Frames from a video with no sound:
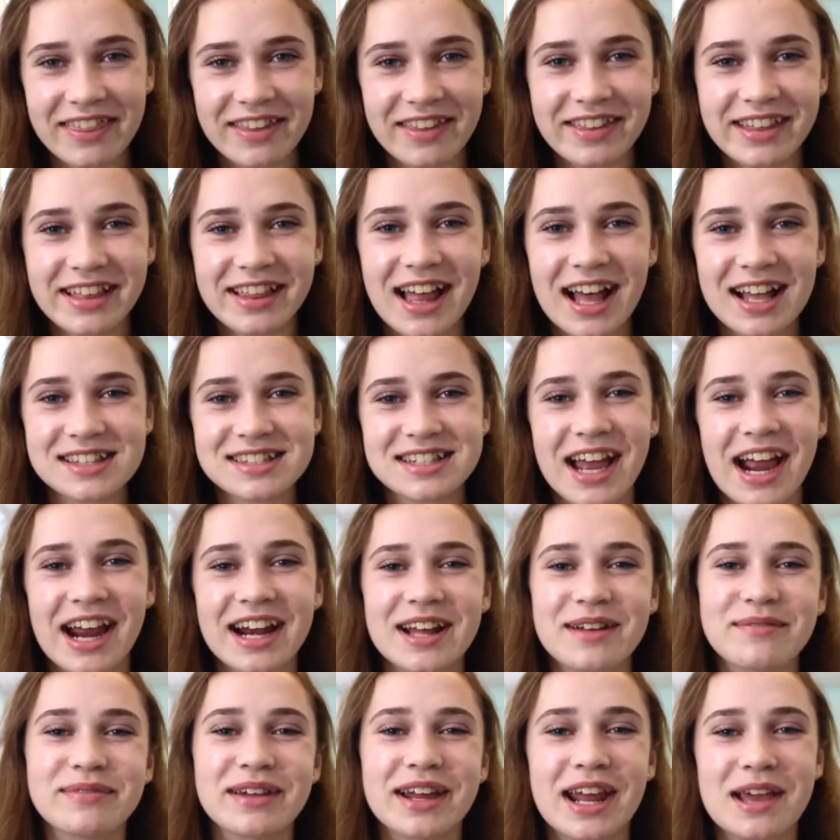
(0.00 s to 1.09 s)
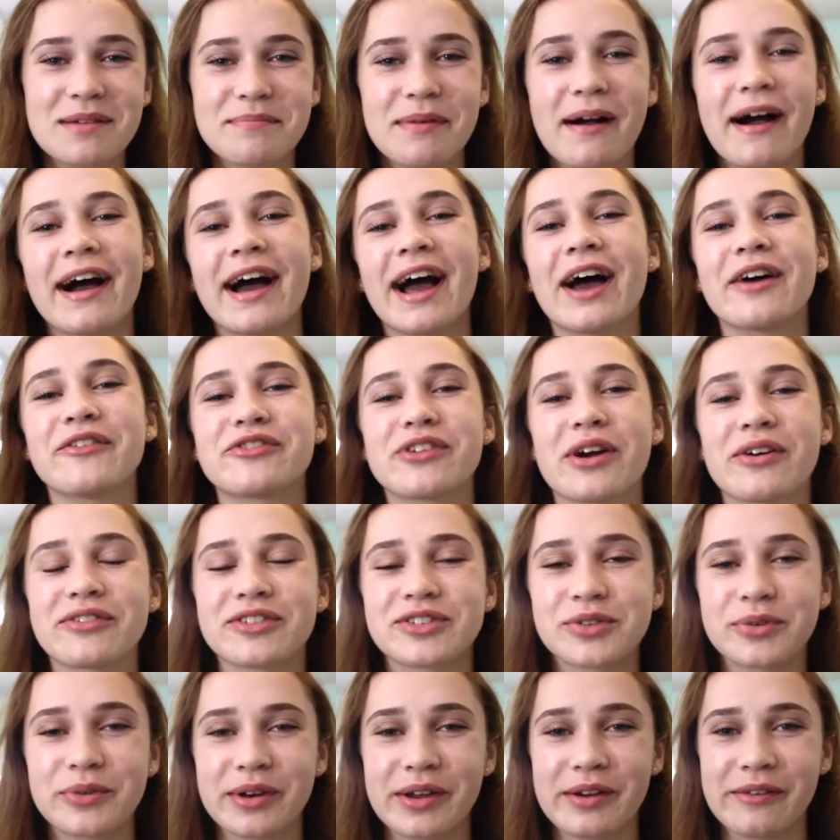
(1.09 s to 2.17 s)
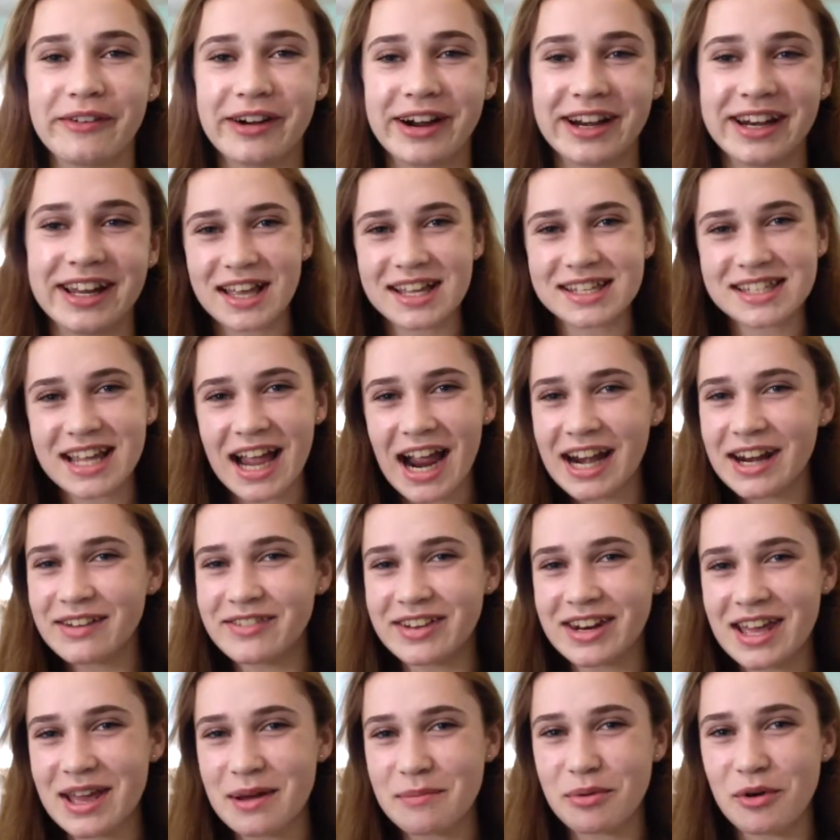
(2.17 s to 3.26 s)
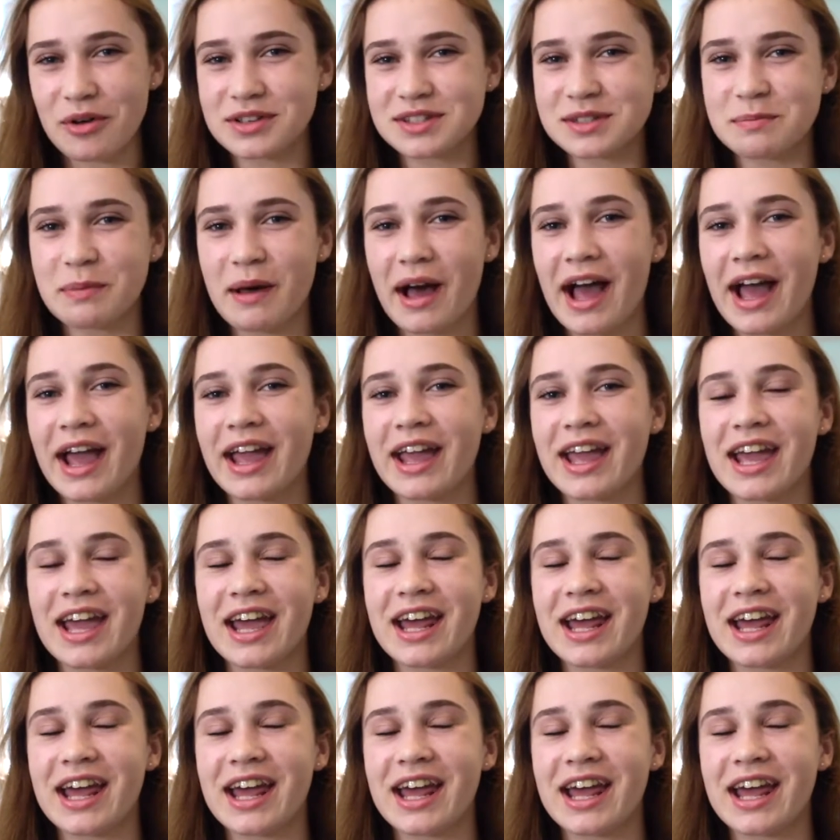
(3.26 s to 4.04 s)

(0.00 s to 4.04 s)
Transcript: And then the last item that I bought at Forever 21 is kind of an impulse buy,